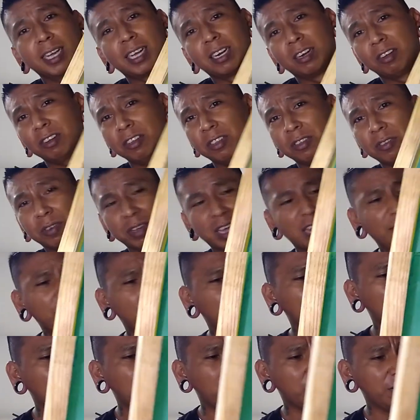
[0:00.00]
It looks okay
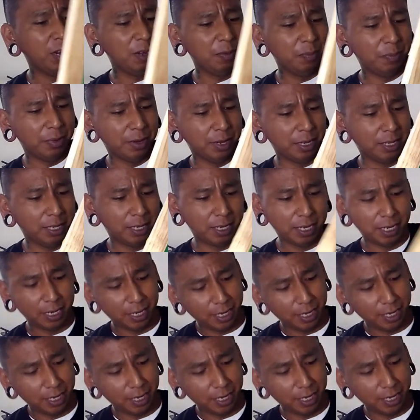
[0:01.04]
far away, but